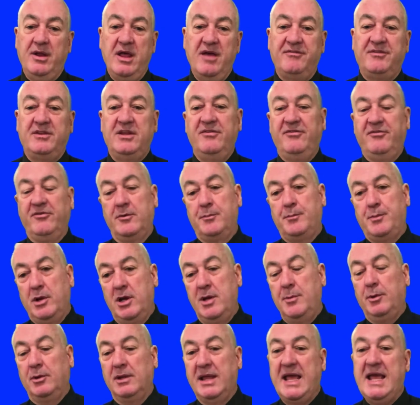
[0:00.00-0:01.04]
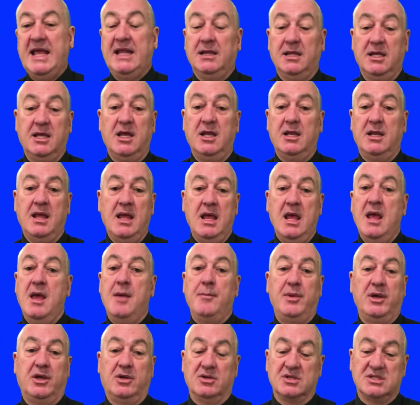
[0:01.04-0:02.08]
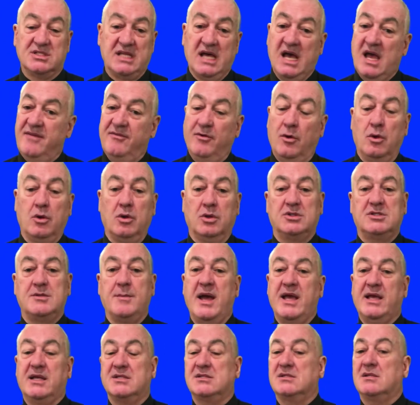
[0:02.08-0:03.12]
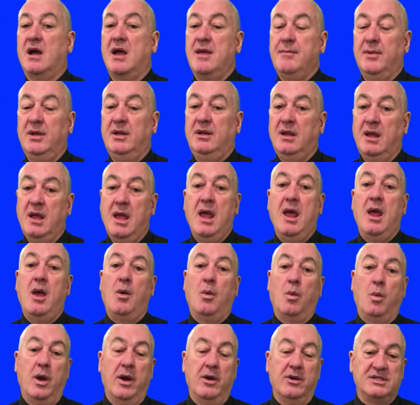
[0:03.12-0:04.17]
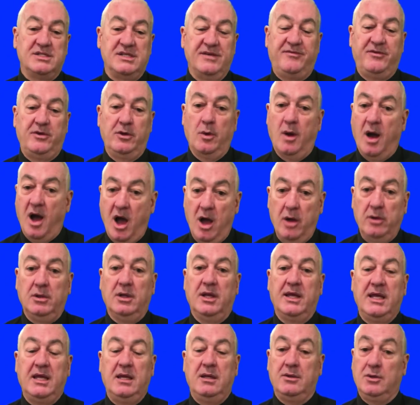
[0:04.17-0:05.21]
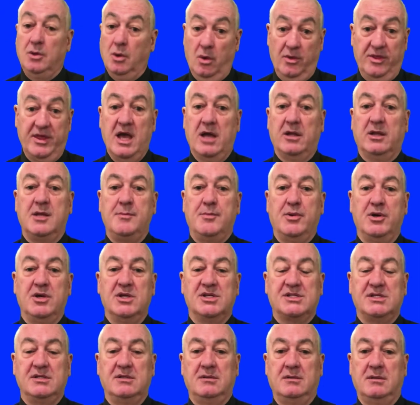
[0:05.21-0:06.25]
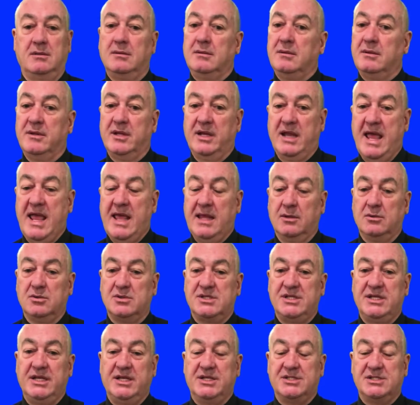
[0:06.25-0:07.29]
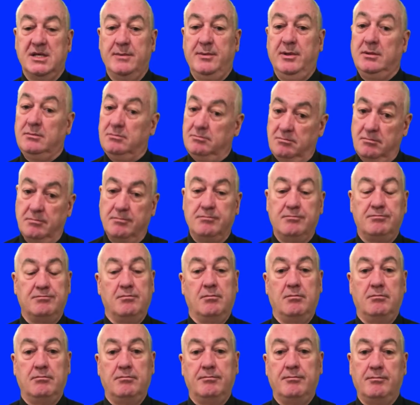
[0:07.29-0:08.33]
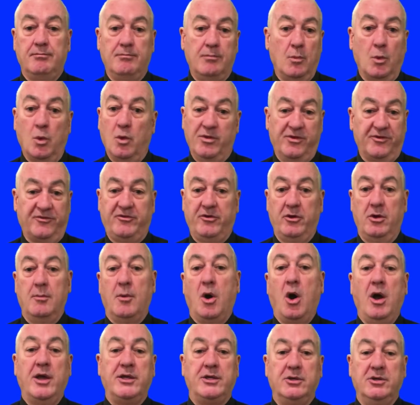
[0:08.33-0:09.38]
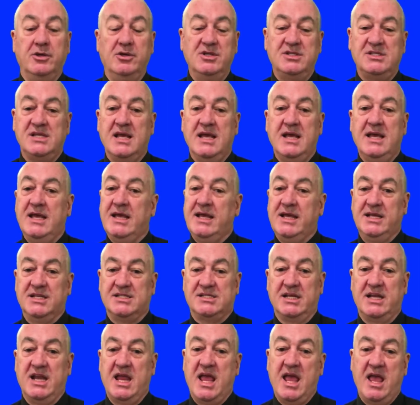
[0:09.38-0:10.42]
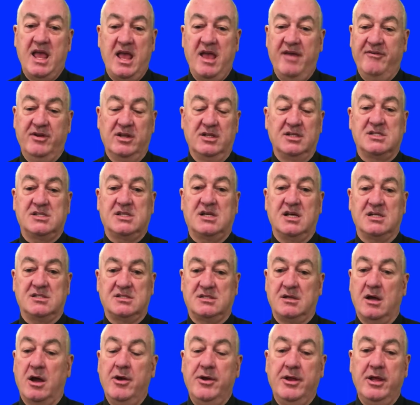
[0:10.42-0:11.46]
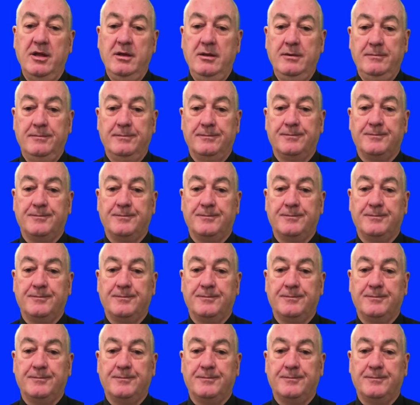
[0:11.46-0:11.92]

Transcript: have different people handling it because they've all got to make a statement. Whereas if you're the only person that handles the exhibit, or the term I use is an evidence custodian,